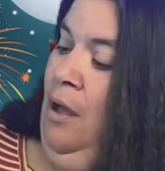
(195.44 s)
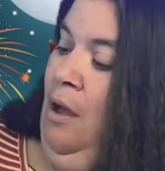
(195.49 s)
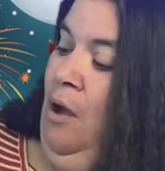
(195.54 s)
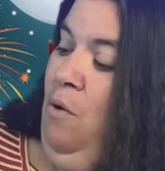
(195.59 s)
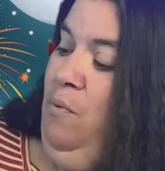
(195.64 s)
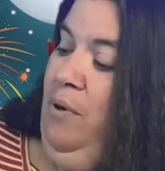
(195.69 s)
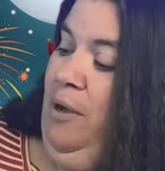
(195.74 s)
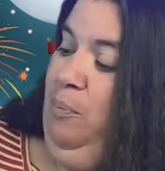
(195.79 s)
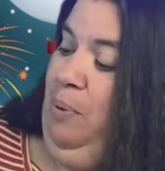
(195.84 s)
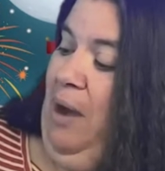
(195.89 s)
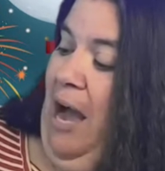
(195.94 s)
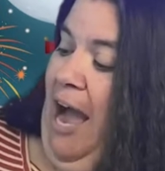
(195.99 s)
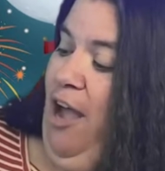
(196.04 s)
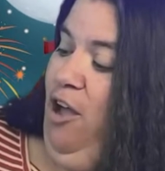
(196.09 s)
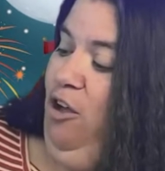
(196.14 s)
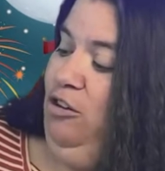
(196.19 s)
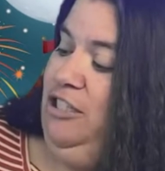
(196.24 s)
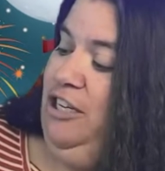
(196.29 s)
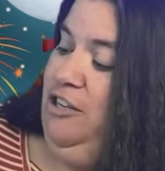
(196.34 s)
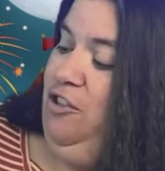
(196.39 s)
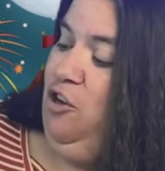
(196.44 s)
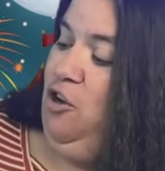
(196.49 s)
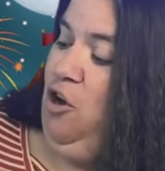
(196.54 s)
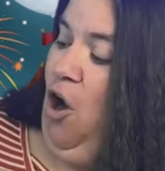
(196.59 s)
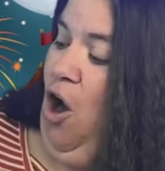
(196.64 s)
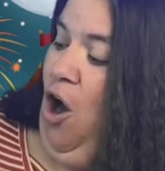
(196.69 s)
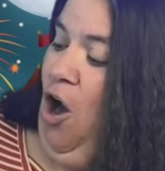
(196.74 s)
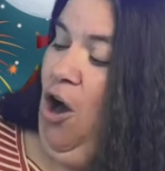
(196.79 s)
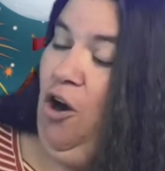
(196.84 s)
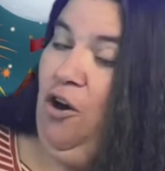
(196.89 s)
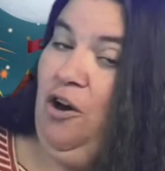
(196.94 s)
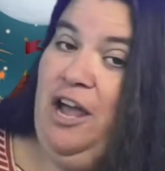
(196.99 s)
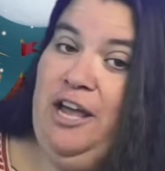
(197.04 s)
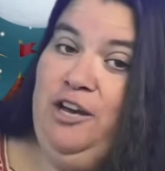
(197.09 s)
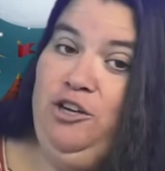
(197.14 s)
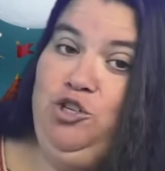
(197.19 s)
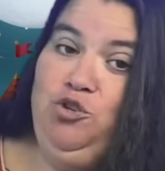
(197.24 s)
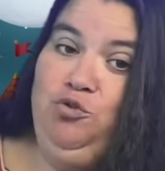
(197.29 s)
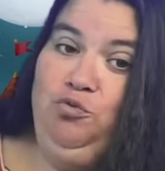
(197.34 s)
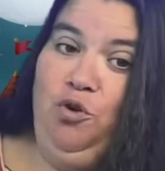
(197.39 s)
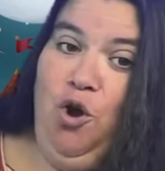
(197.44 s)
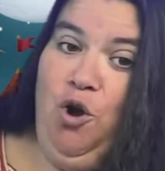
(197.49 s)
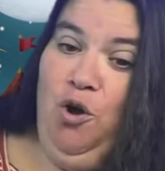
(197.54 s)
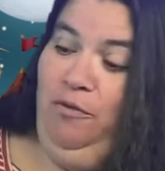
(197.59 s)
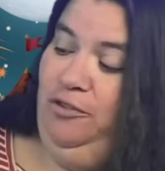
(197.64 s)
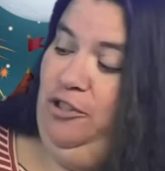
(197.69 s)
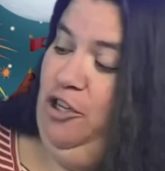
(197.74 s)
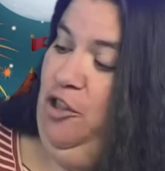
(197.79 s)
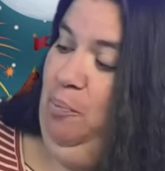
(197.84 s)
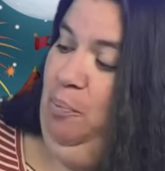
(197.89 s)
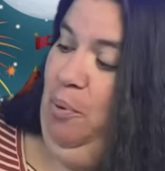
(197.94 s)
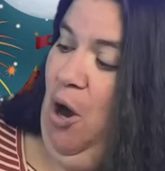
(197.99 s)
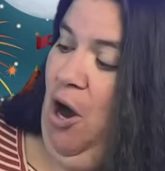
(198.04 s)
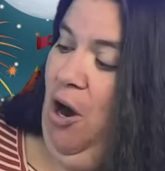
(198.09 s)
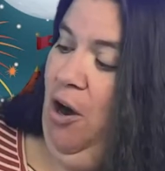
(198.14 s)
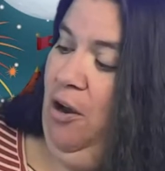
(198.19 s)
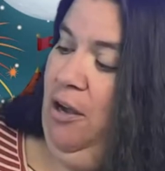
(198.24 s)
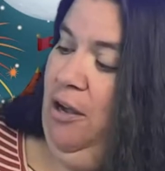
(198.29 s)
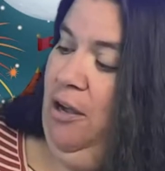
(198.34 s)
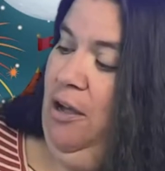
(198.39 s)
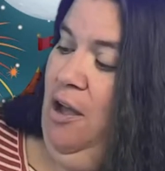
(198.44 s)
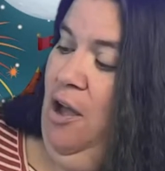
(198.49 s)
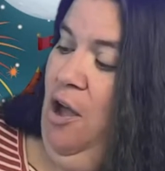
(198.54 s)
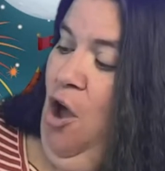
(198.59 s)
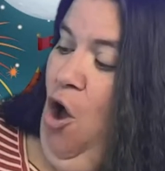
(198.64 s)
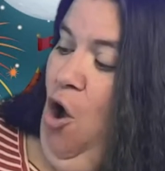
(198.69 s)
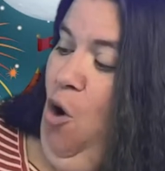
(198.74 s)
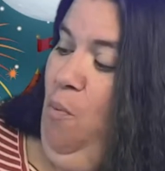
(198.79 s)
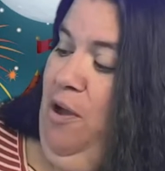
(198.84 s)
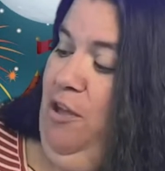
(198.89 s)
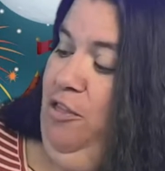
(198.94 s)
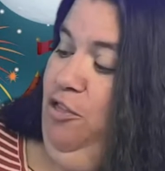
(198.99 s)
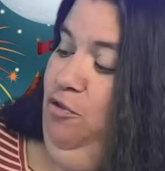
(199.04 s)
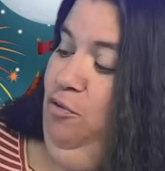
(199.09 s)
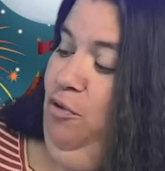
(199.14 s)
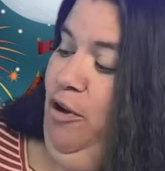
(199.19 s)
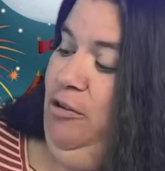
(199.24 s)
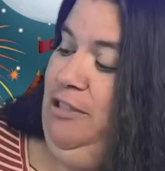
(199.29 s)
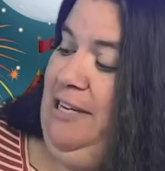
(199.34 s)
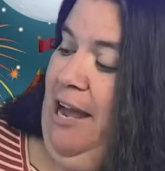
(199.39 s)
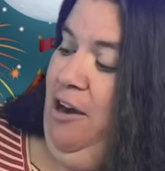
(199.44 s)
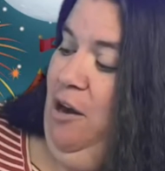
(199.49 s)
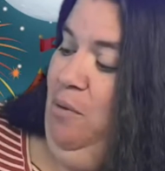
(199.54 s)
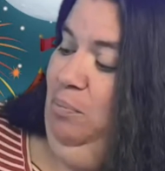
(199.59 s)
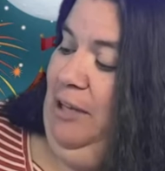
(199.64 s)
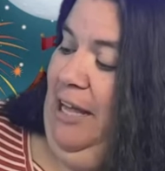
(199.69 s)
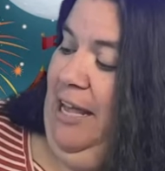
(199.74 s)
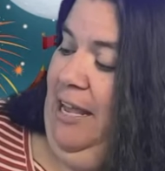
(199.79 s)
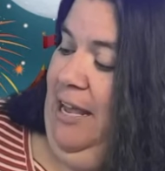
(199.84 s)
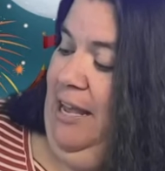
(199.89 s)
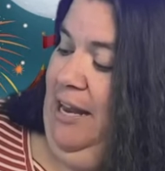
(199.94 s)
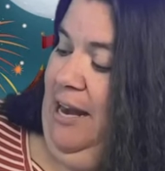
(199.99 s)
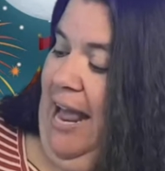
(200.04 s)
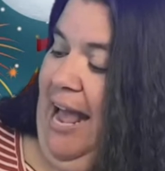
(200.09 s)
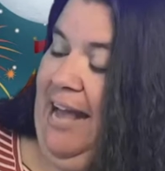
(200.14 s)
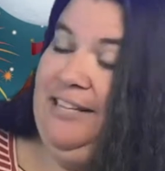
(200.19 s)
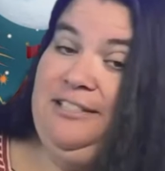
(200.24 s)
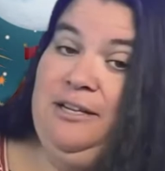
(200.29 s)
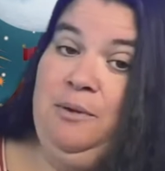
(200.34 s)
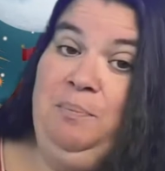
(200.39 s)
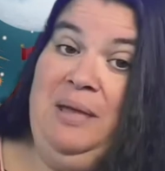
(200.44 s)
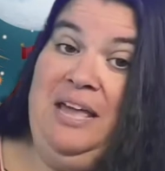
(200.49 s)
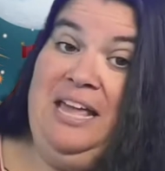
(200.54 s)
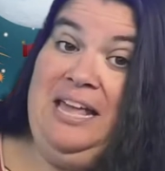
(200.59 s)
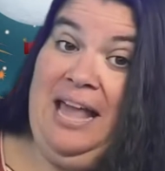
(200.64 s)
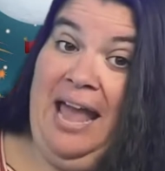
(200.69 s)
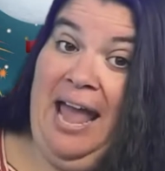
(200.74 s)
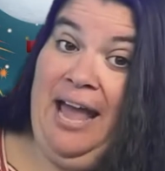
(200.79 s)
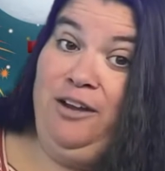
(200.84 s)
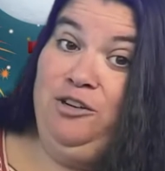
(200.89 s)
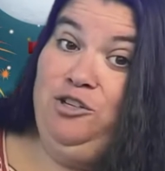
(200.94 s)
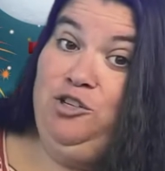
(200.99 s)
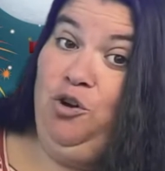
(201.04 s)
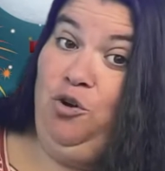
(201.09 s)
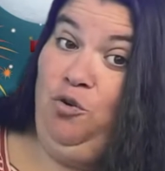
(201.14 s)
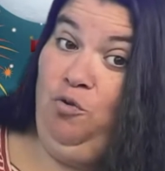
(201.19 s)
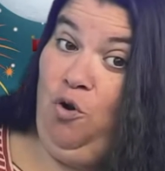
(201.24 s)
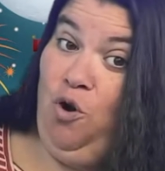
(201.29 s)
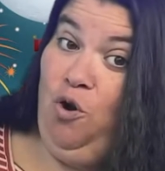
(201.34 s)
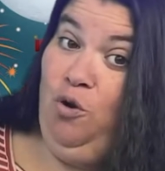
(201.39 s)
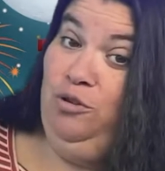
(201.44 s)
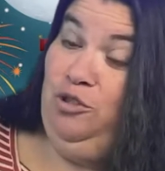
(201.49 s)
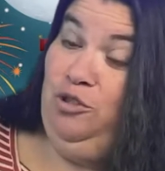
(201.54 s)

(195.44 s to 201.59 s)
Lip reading: We piled in the car and drove to the park. We threw down a blanket as it began to grow